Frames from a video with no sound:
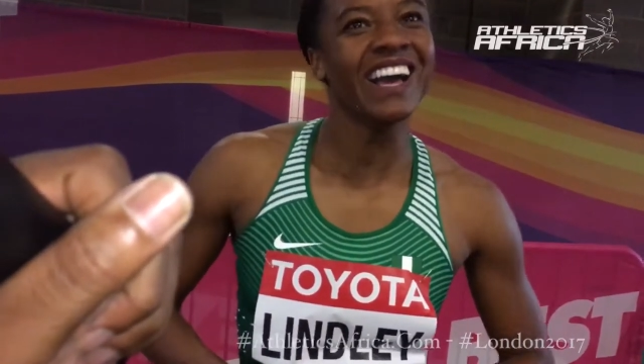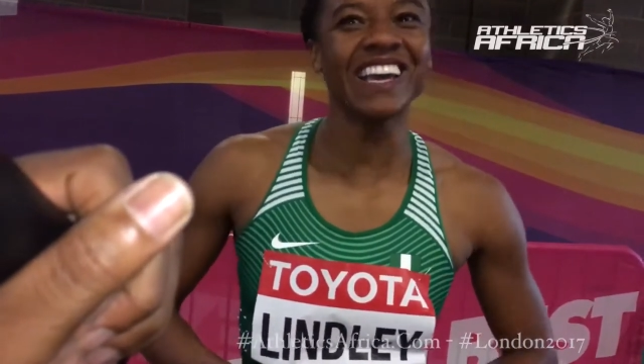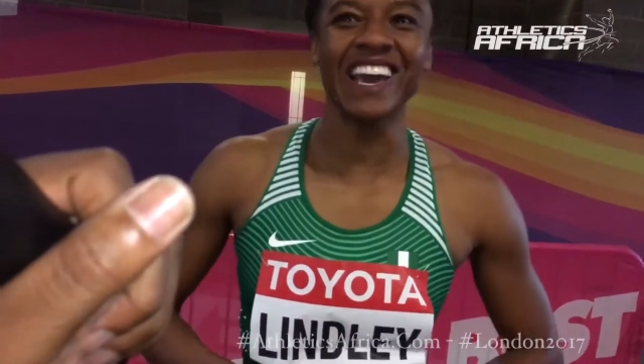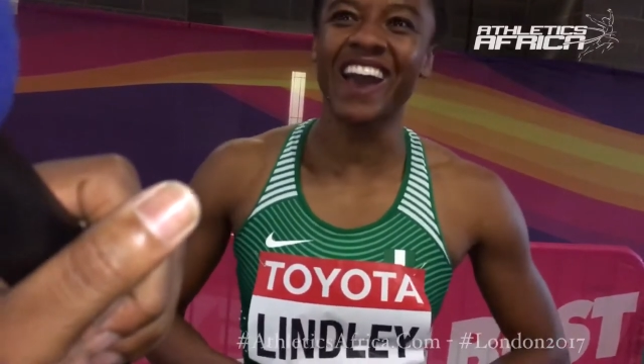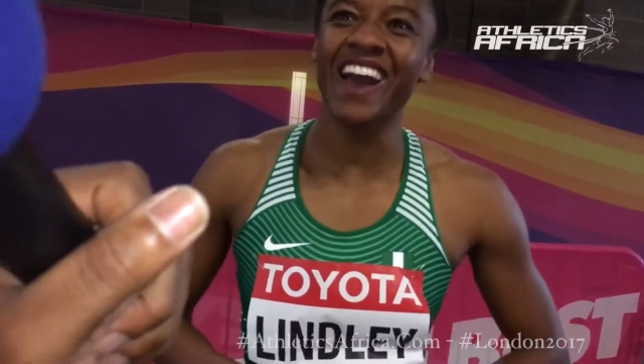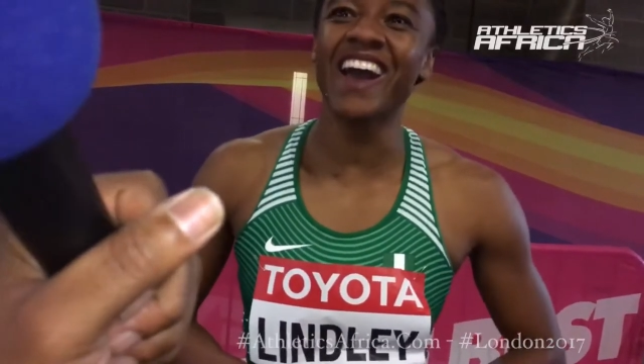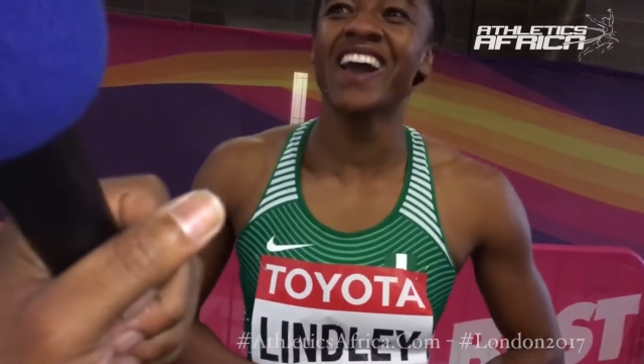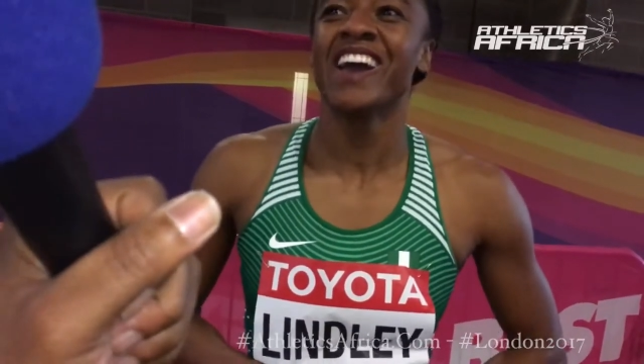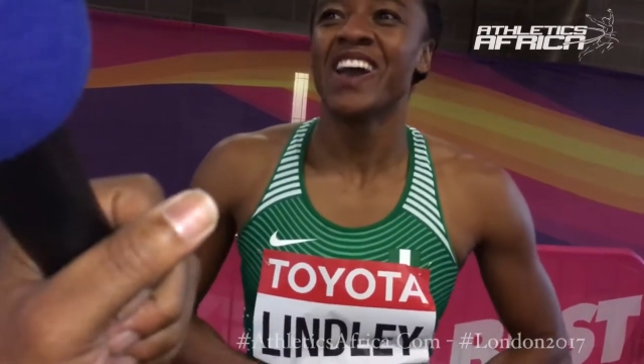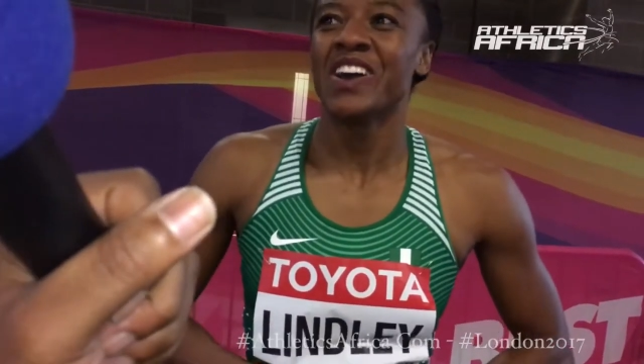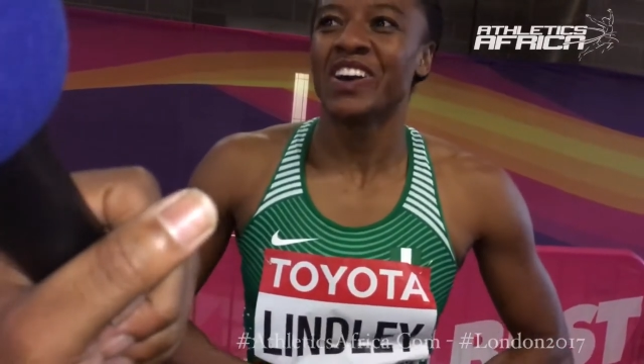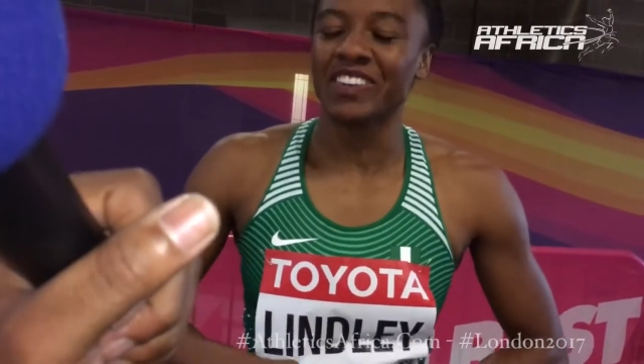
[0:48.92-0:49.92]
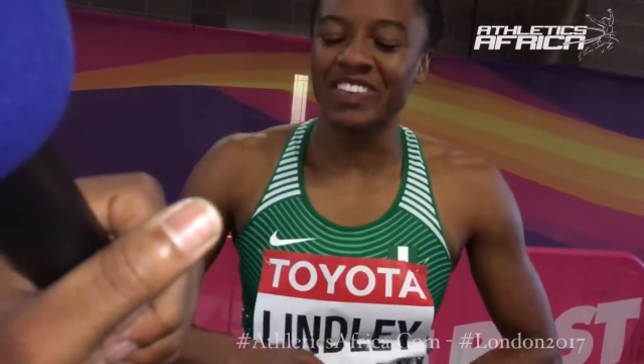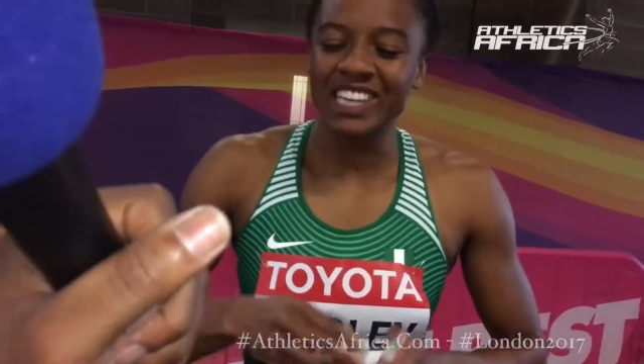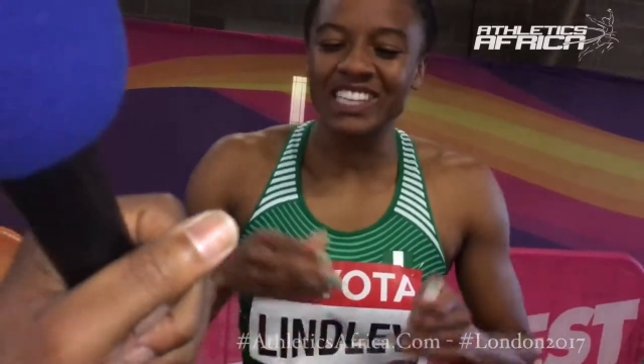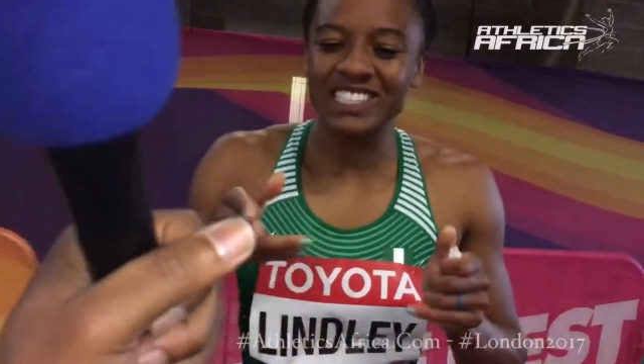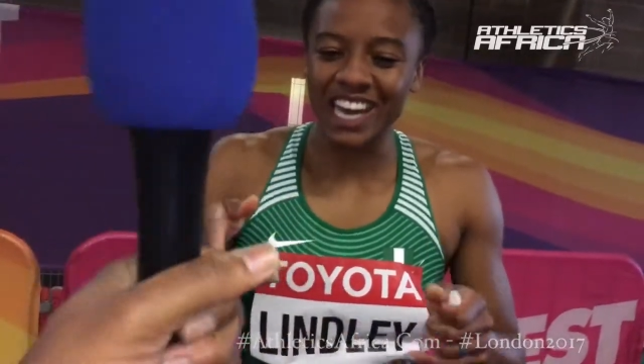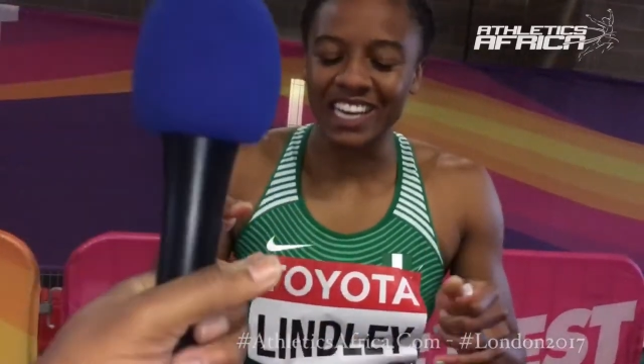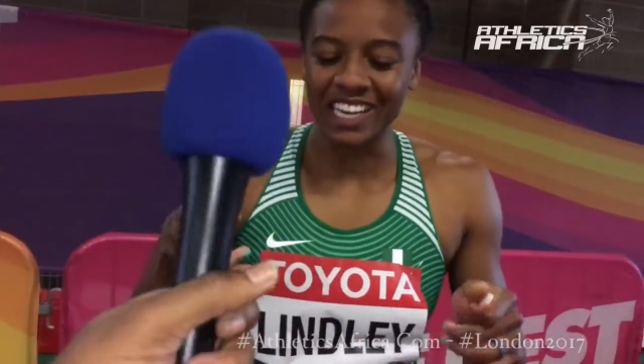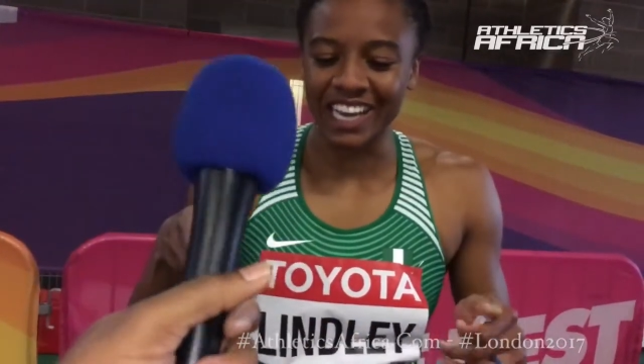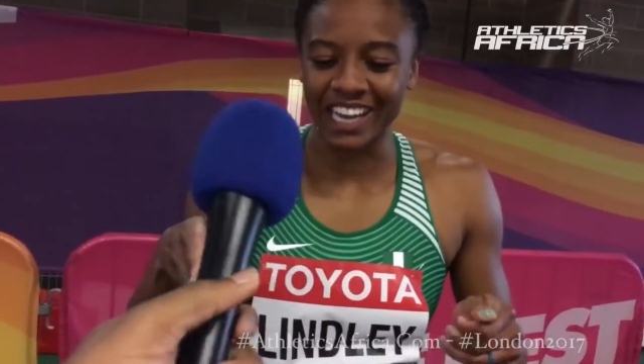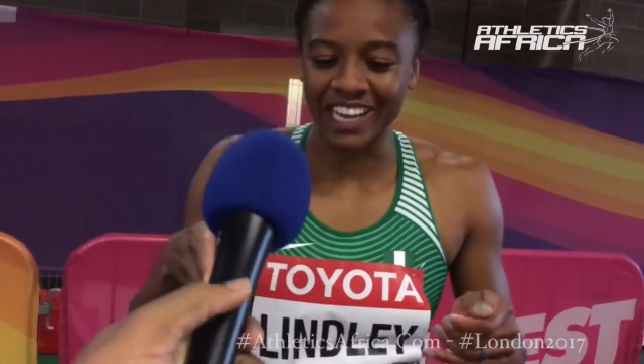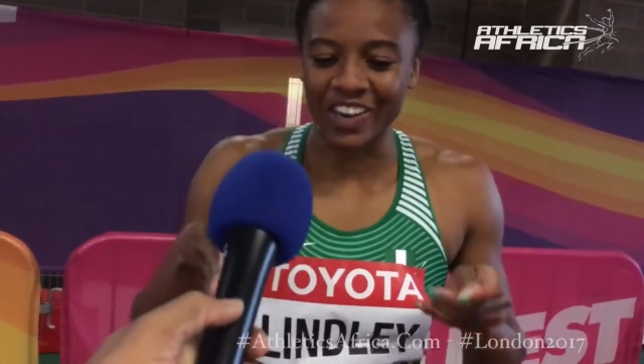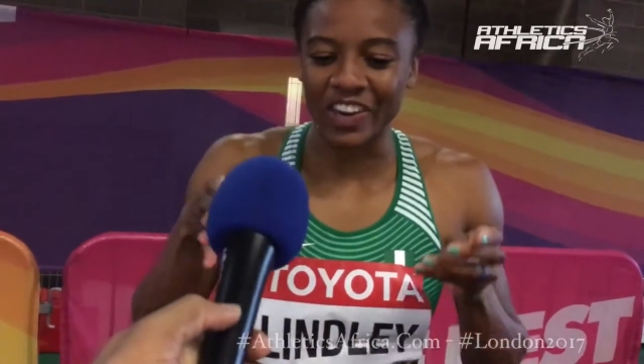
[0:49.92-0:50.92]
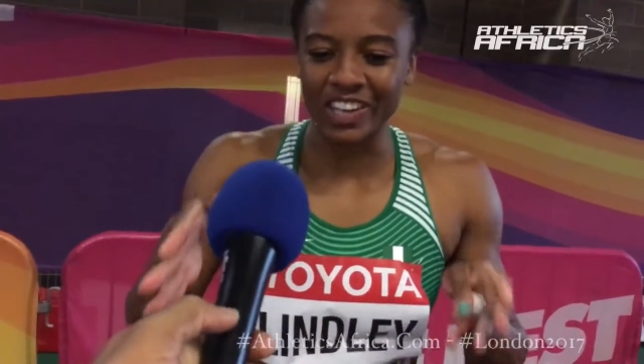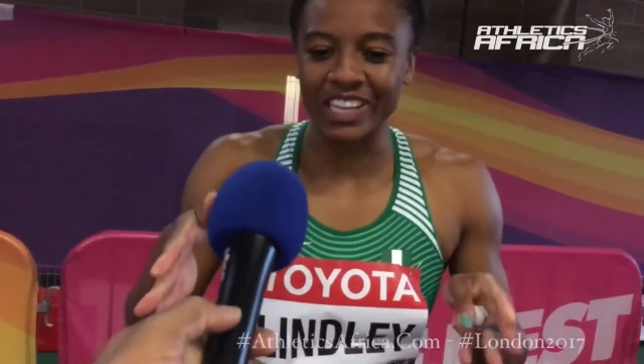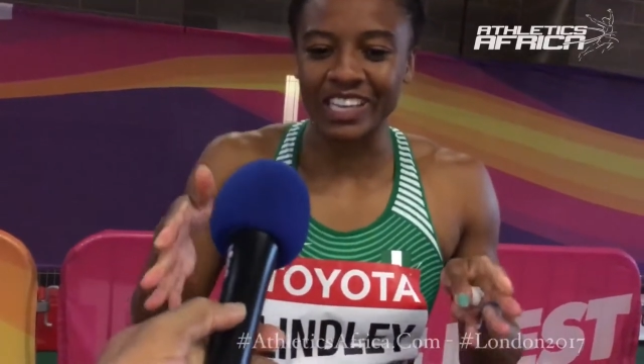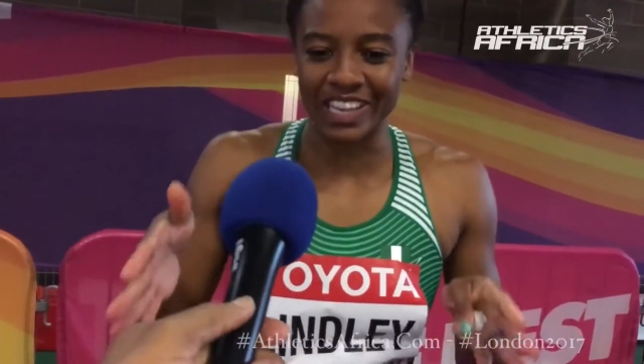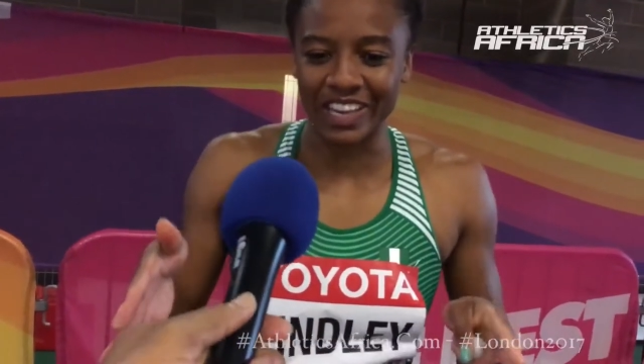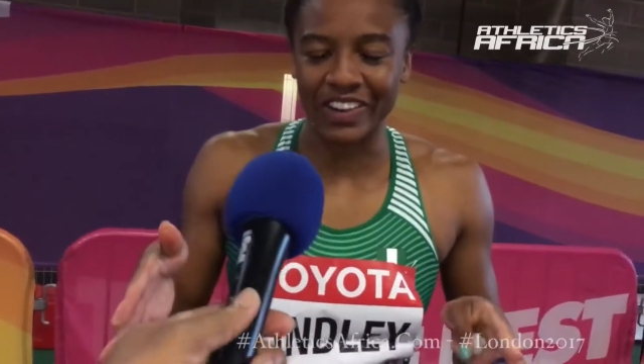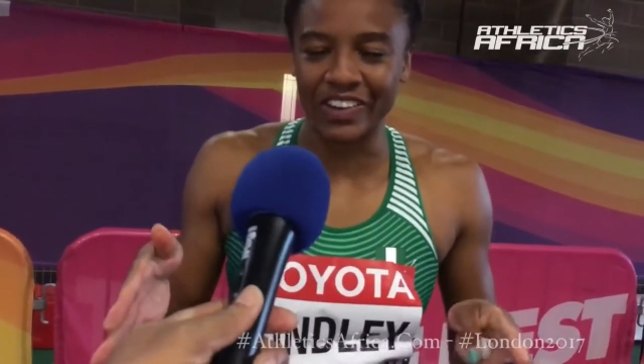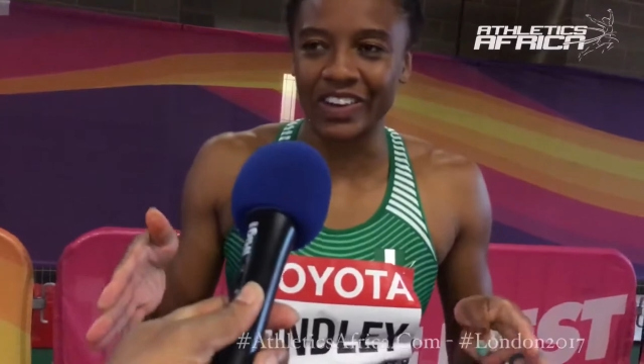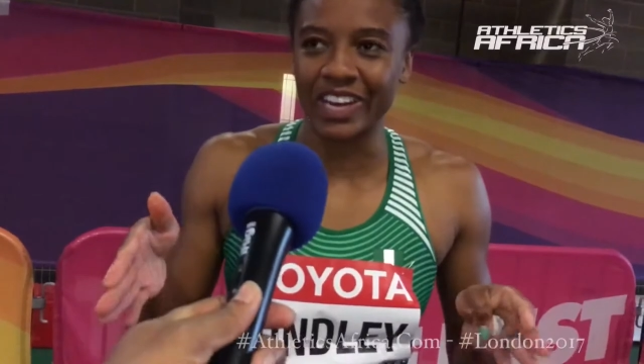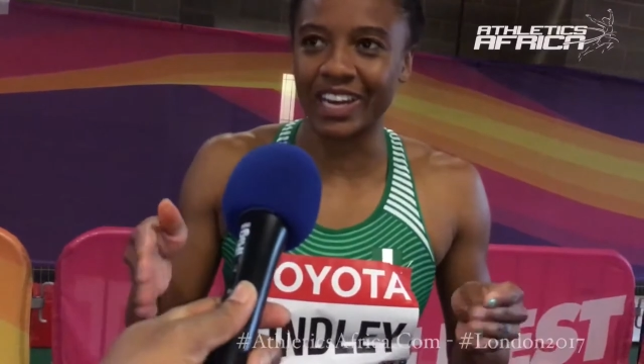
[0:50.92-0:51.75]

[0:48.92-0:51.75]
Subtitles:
Yeah. Everything is kind of like early though.